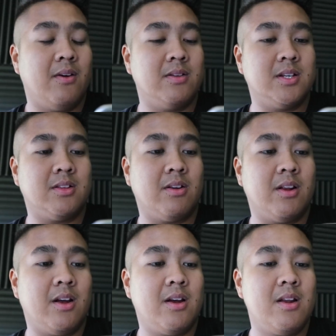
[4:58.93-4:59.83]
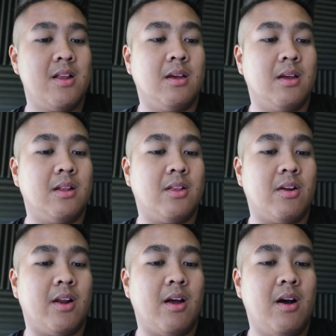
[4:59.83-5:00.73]
once I turn it on and
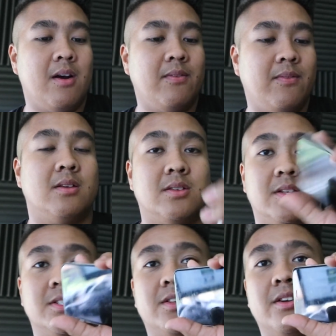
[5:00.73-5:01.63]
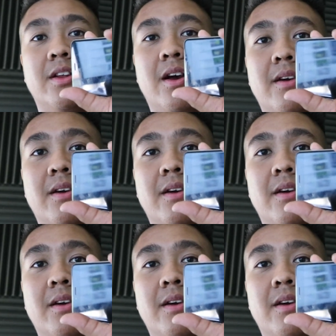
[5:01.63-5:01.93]
turn it off, so I just turned it